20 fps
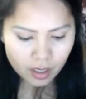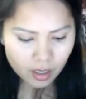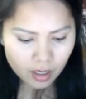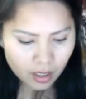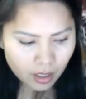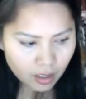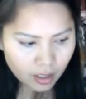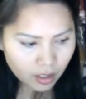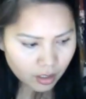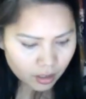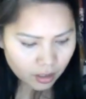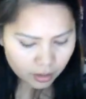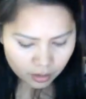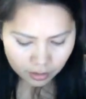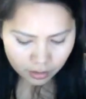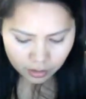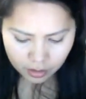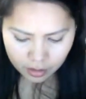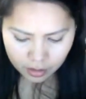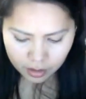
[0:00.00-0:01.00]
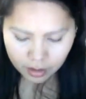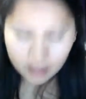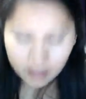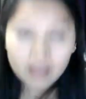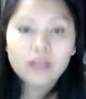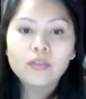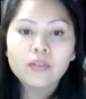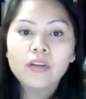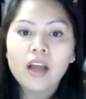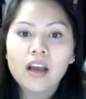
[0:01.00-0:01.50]
and I
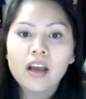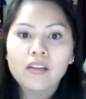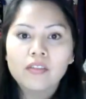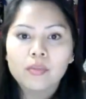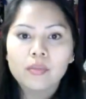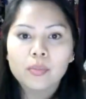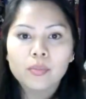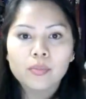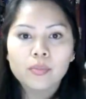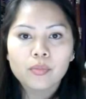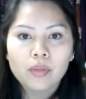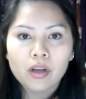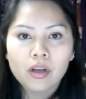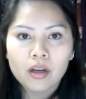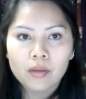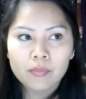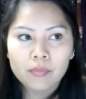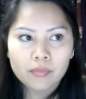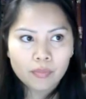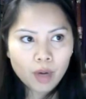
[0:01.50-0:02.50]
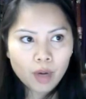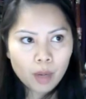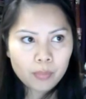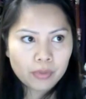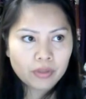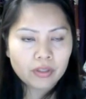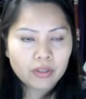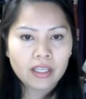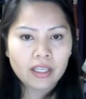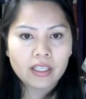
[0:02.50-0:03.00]
don't have a proper
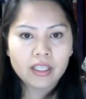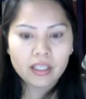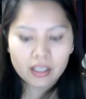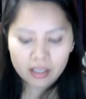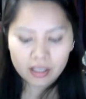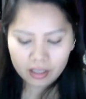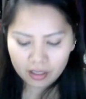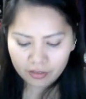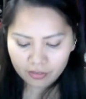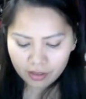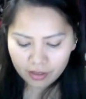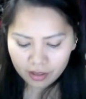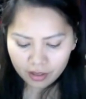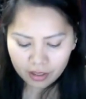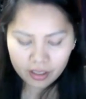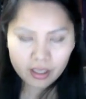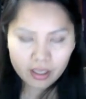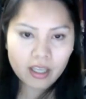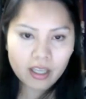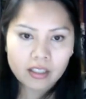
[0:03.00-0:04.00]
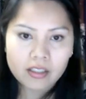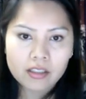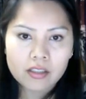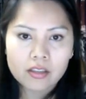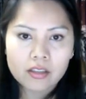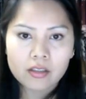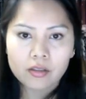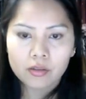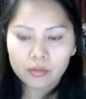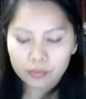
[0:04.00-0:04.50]
lighting and everything yet,
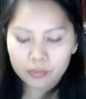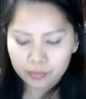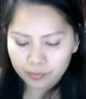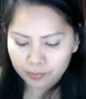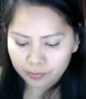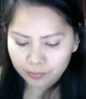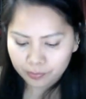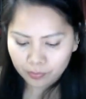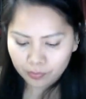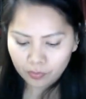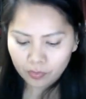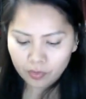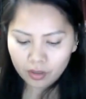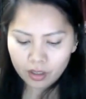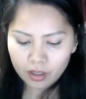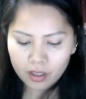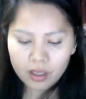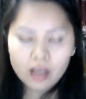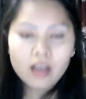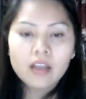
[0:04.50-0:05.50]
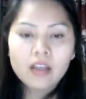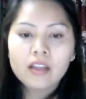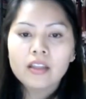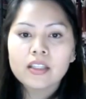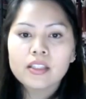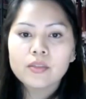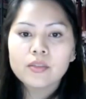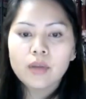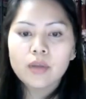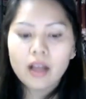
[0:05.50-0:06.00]
so
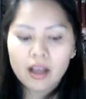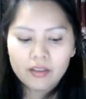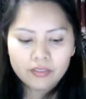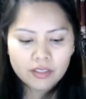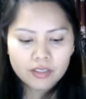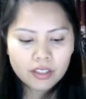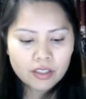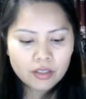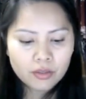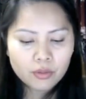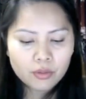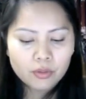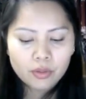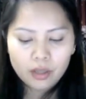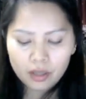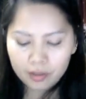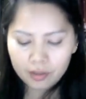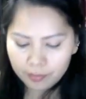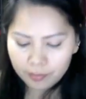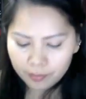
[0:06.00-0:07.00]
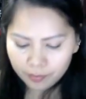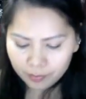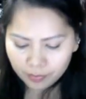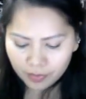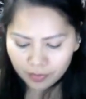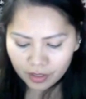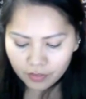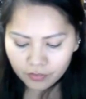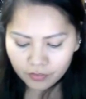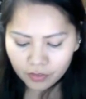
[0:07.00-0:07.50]
this will have to do.
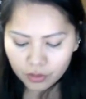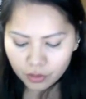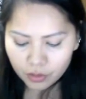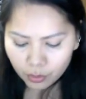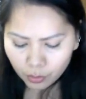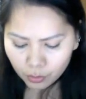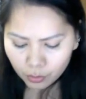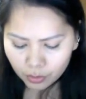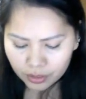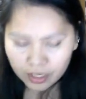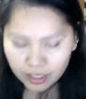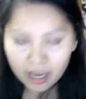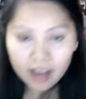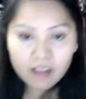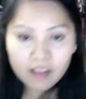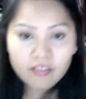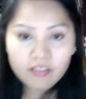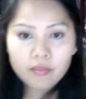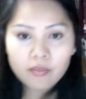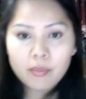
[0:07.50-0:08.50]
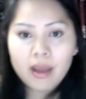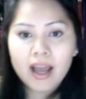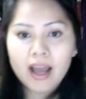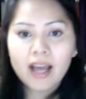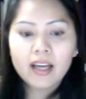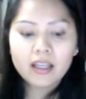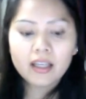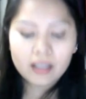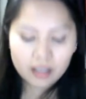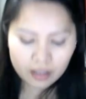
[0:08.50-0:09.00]
If you don't have
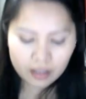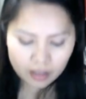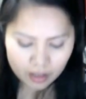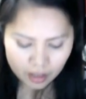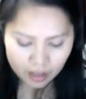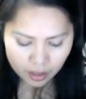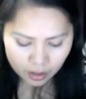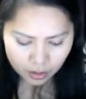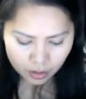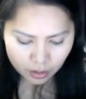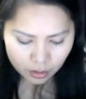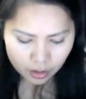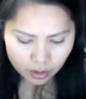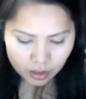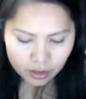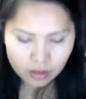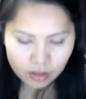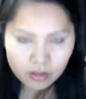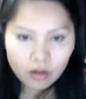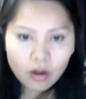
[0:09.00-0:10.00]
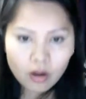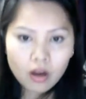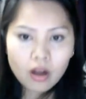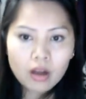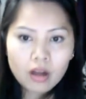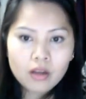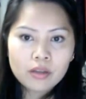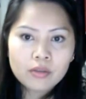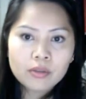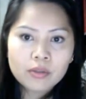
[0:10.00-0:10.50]
M.A.C, you can
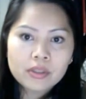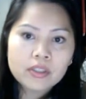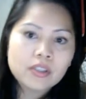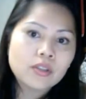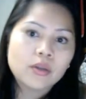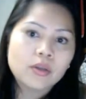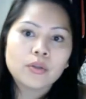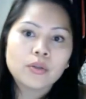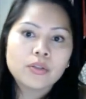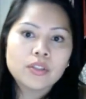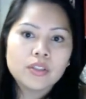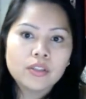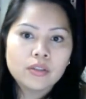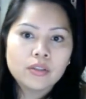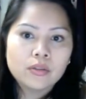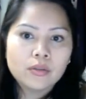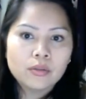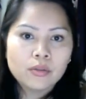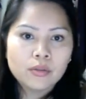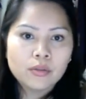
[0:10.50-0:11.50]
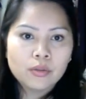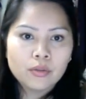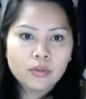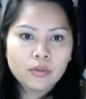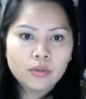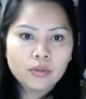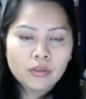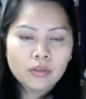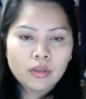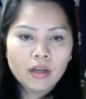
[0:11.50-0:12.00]
always go to
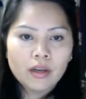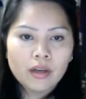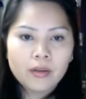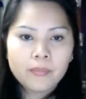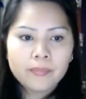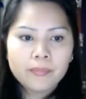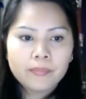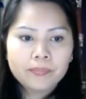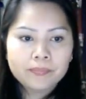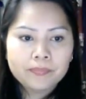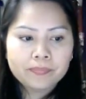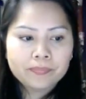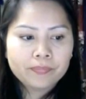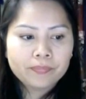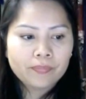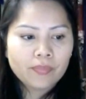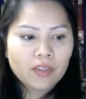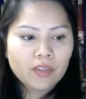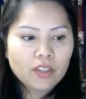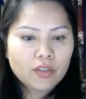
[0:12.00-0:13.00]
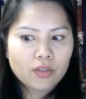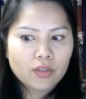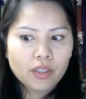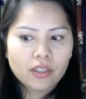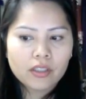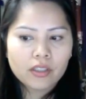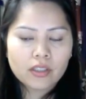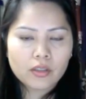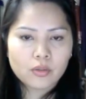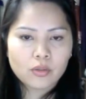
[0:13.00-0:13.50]
the
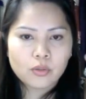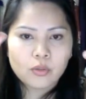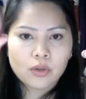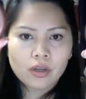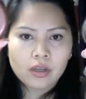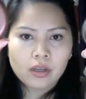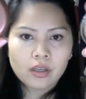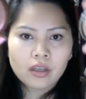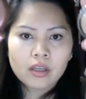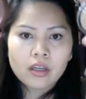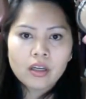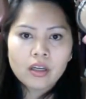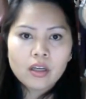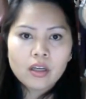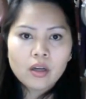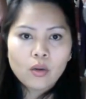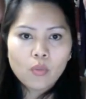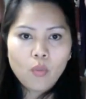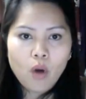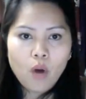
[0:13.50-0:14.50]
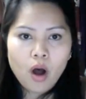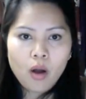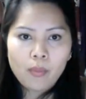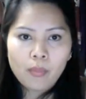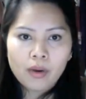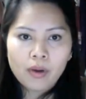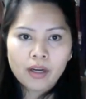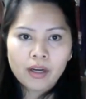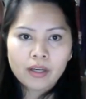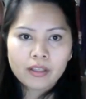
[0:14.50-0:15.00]
drugstore,
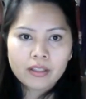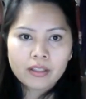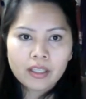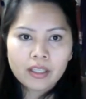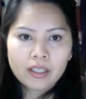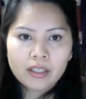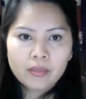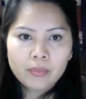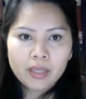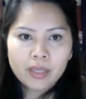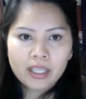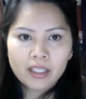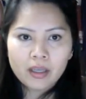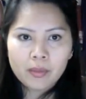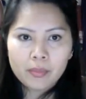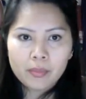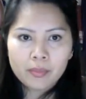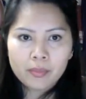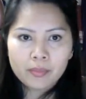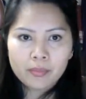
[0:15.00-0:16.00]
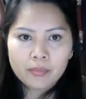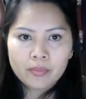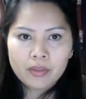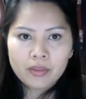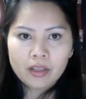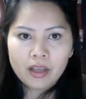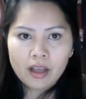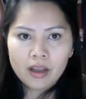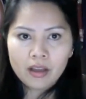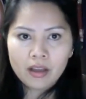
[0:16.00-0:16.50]
Walmart, and pick up the
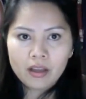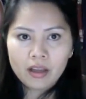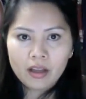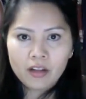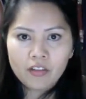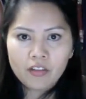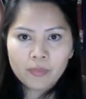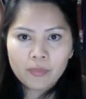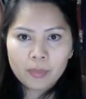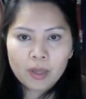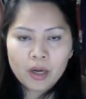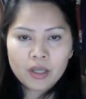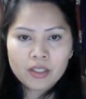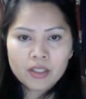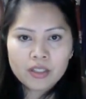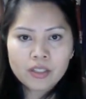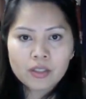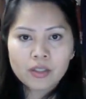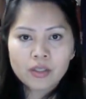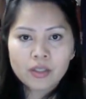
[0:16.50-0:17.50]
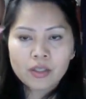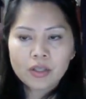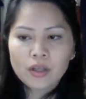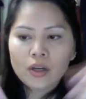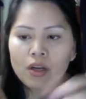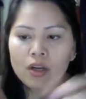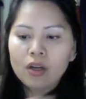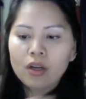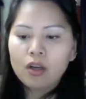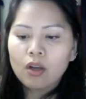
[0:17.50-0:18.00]
e.l.f. bronzer
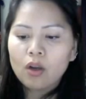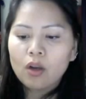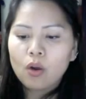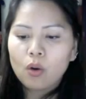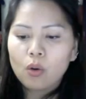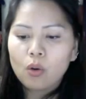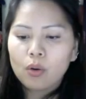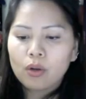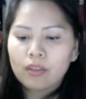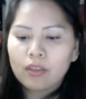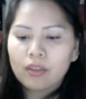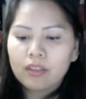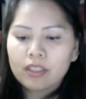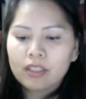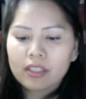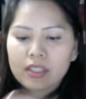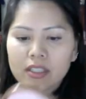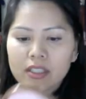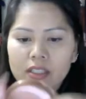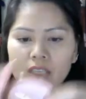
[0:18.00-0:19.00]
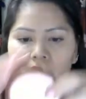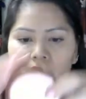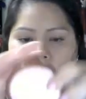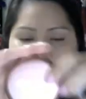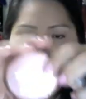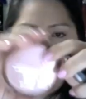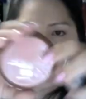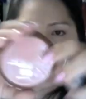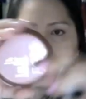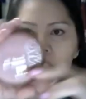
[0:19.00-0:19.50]
or this
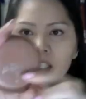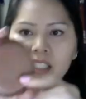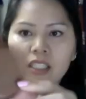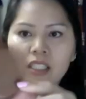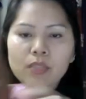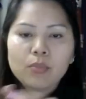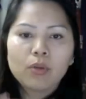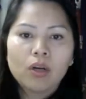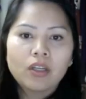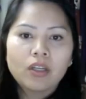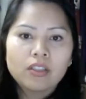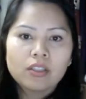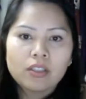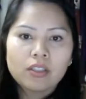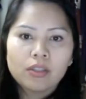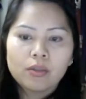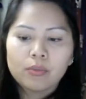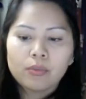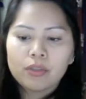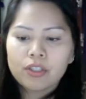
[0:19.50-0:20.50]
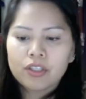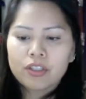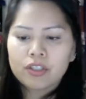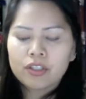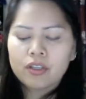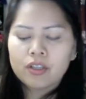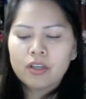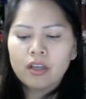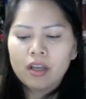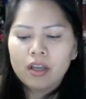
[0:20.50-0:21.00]
NYC bronzer, which
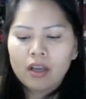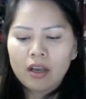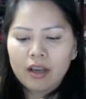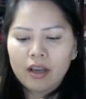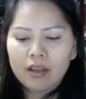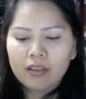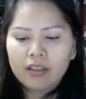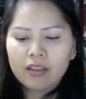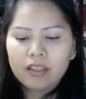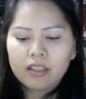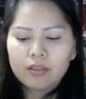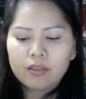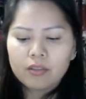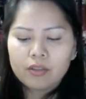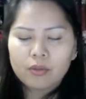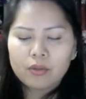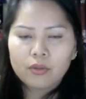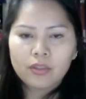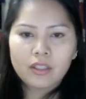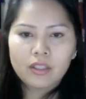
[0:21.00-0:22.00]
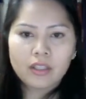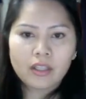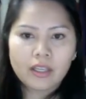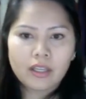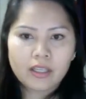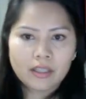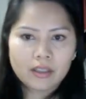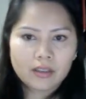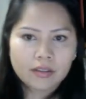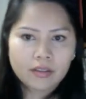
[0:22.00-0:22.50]
I think is only like
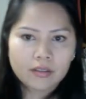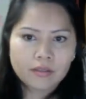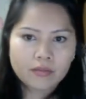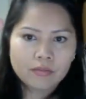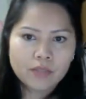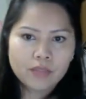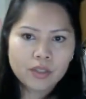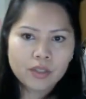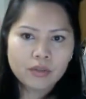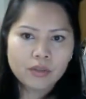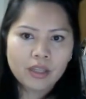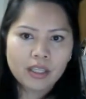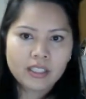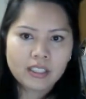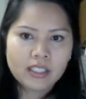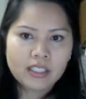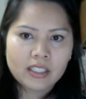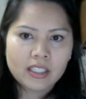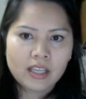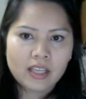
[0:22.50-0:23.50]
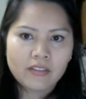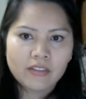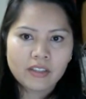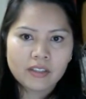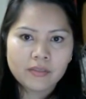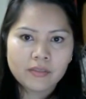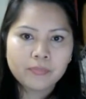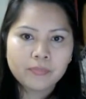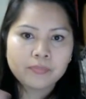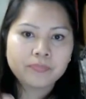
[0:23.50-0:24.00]
$2.97.
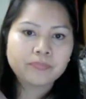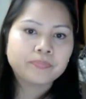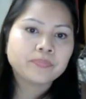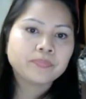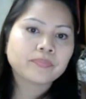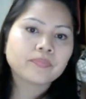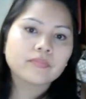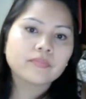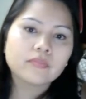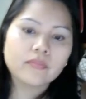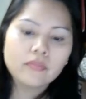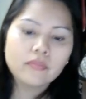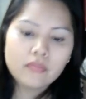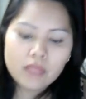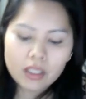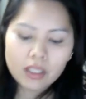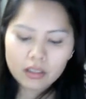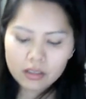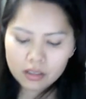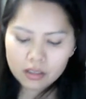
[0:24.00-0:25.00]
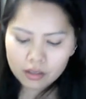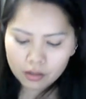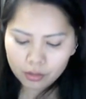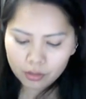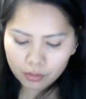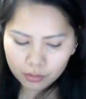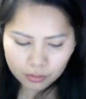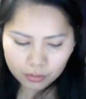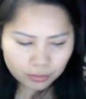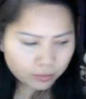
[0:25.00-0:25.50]
So
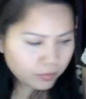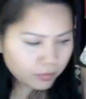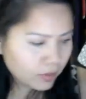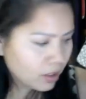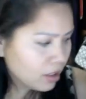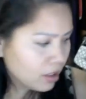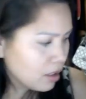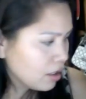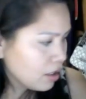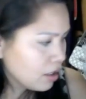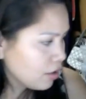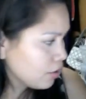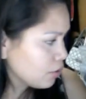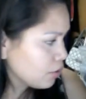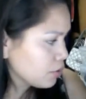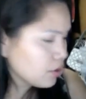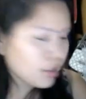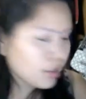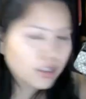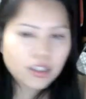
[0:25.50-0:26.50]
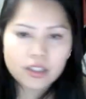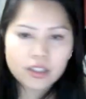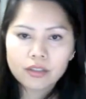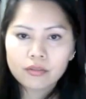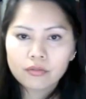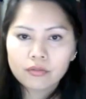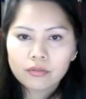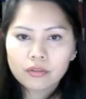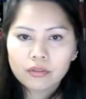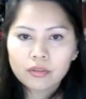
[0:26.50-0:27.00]
those are
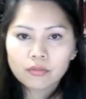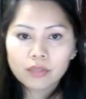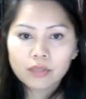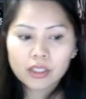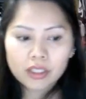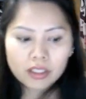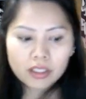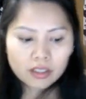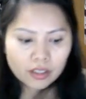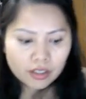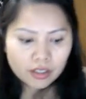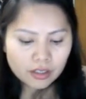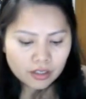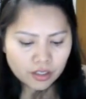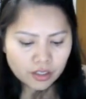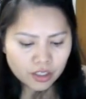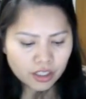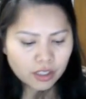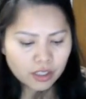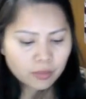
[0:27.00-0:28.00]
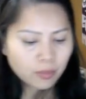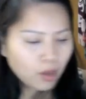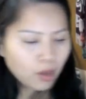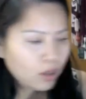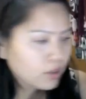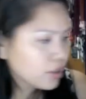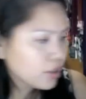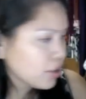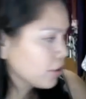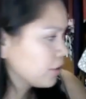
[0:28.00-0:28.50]
really good cheap
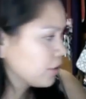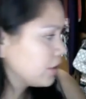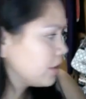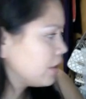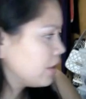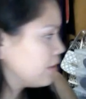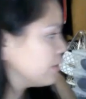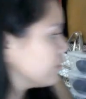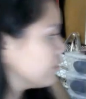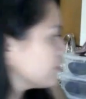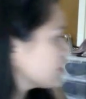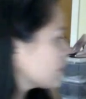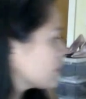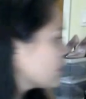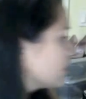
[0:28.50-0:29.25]
alternatives